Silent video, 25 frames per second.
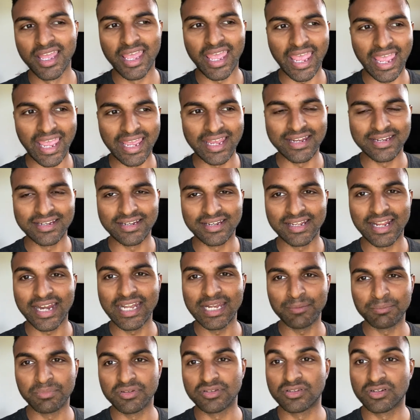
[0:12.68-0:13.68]
And
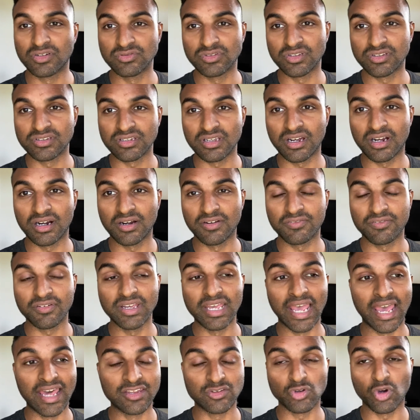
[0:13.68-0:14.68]
90% of the staff
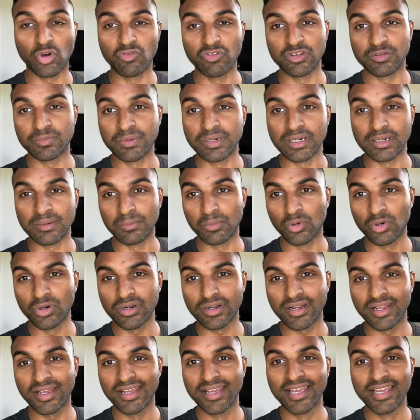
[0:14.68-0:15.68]
has always been
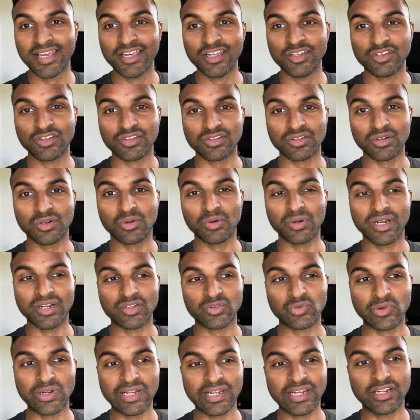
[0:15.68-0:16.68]
remote. So
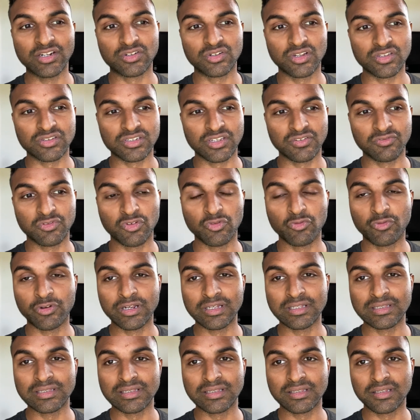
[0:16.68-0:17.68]
it's really interesting for
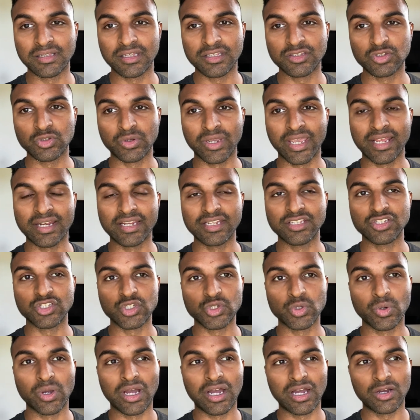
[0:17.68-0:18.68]
Will to get
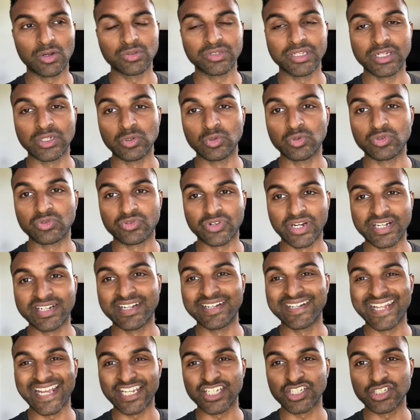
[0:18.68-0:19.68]
into how they do threat
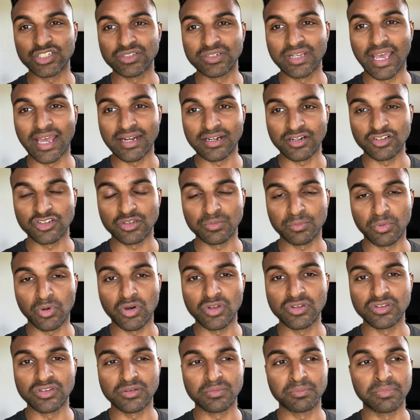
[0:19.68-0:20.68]
detection and
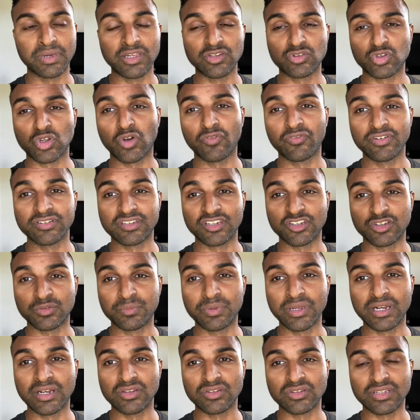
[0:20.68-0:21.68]
response based off his
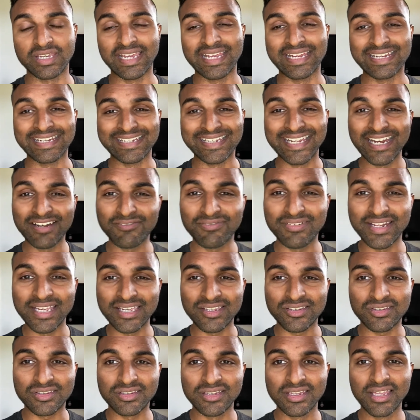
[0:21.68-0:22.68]
experience in
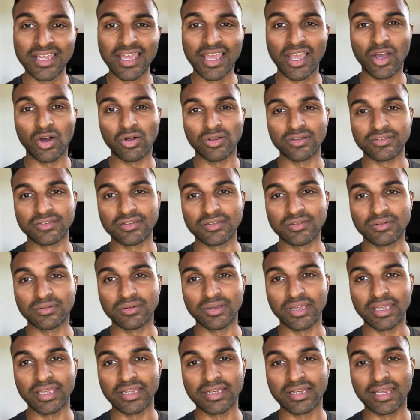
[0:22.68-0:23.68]
Netflix, also
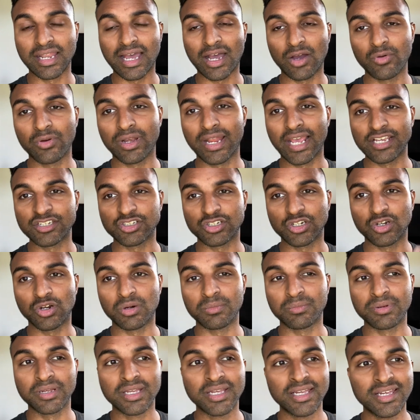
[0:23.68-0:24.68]
now in
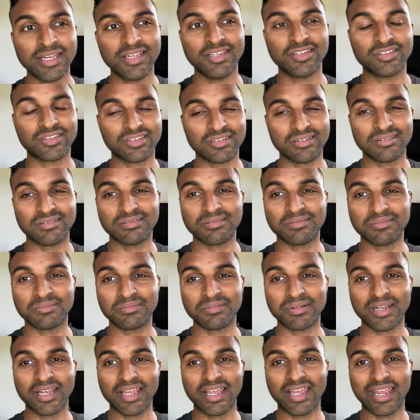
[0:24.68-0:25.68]
Hashicorp.
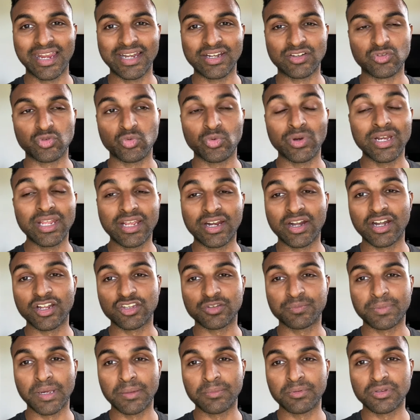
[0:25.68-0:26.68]
So it's really
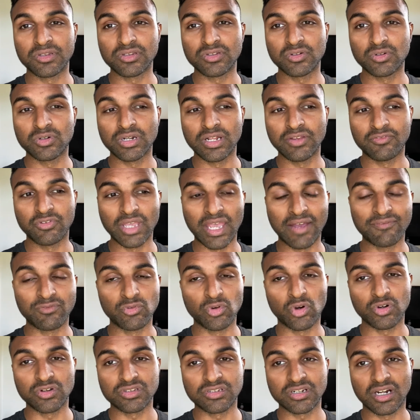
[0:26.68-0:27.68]
great episode. If you have
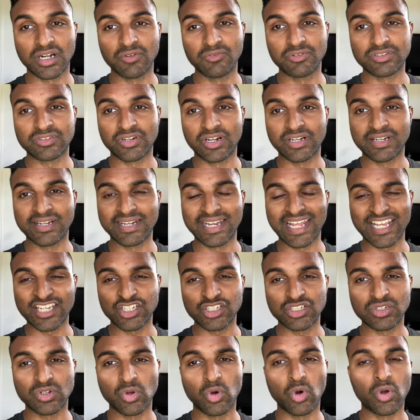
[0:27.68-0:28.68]
not started with threat
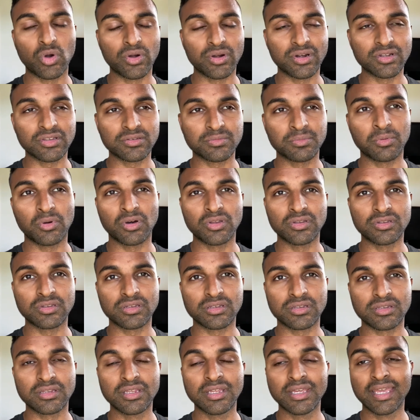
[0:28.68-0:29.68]
detection or a
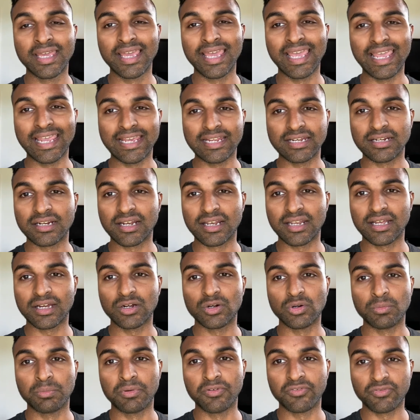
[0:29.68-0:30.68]
response in
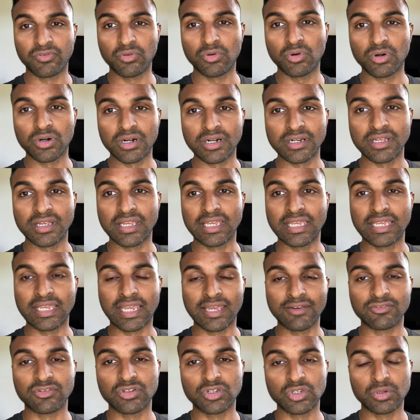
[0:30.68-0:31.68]
cloud before, he
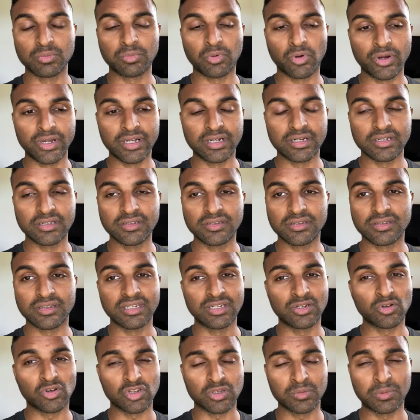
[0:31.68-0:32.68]
gives into pointers. He
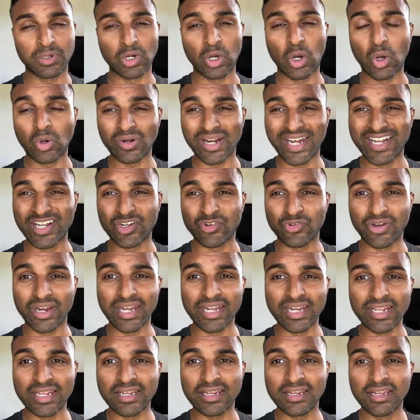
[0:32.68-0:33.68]
talks about online
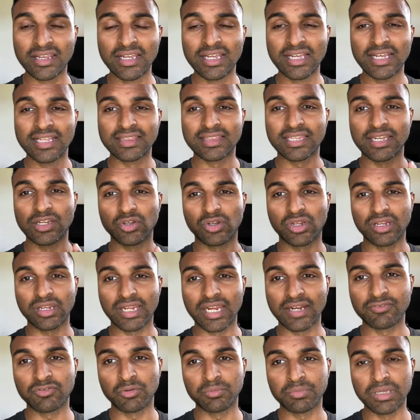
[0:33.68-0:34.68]
training that you can
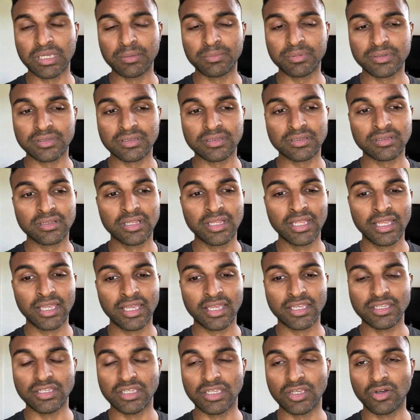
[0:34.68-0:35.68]
get for people.
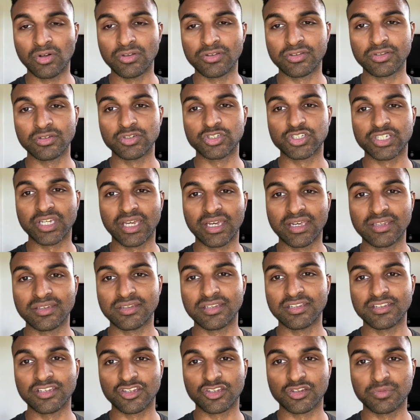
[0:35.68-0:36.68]
He also shares
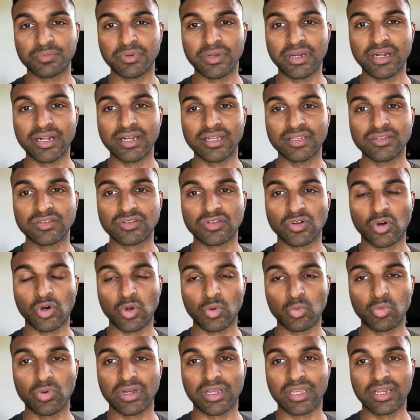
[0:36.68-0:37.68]
his experience
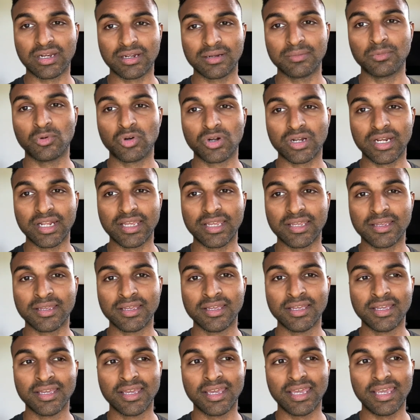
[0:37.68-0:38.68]
on working remotely
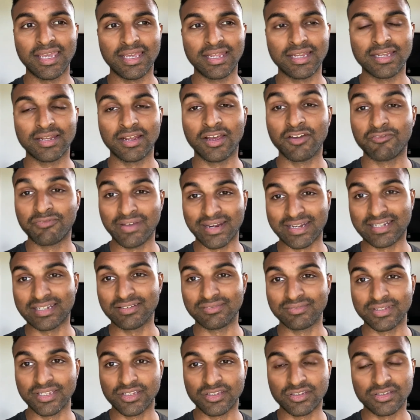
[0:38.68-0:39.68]

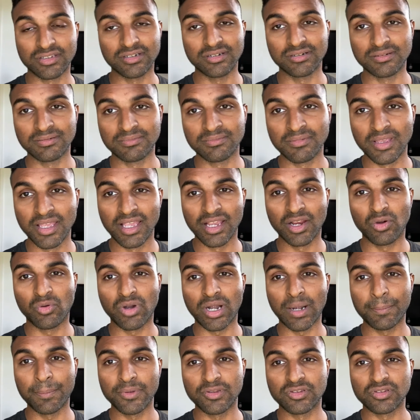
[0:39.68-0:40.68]
effectively. So
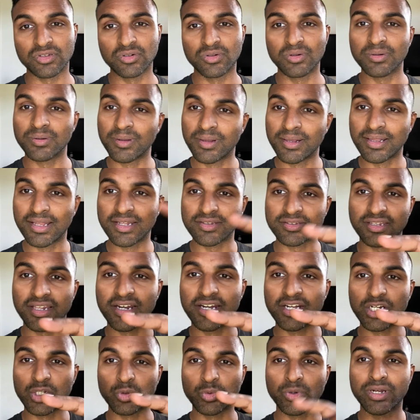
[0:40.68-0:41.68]
great episode. Let's get
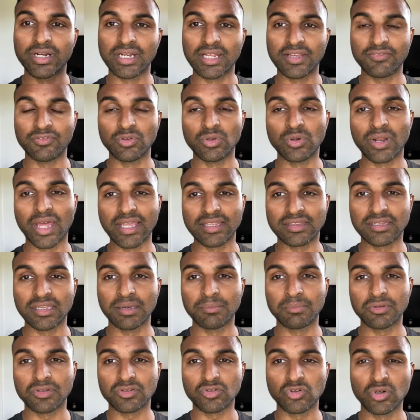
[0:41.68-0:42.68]
into it. If you like the
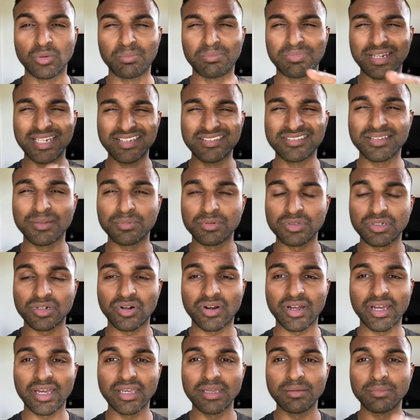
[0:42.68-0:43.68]
episode, please
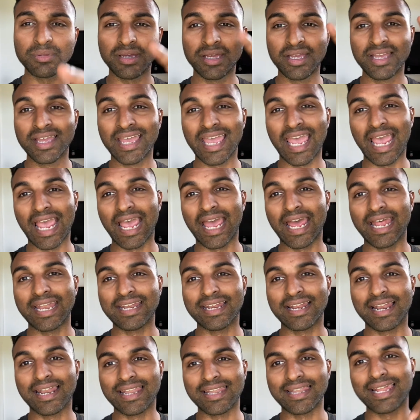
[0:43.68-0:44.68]
subscribe
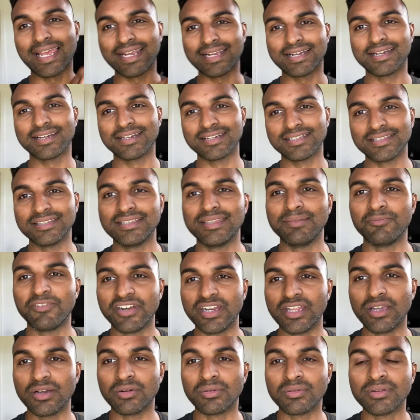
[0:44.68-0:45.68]
and like the
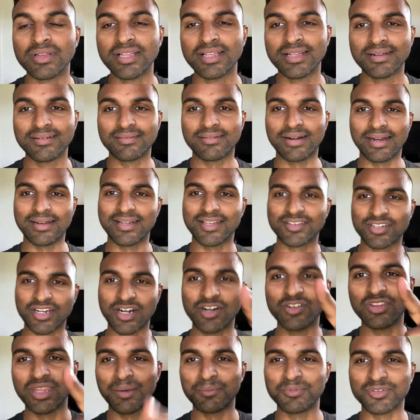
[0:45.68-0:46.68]
video. All right, let's get
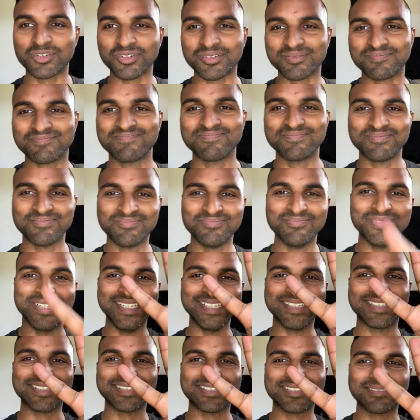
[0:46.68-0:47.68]
into the episode.
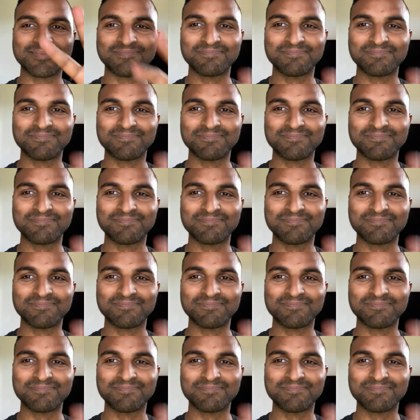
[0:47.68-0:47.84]
Peace.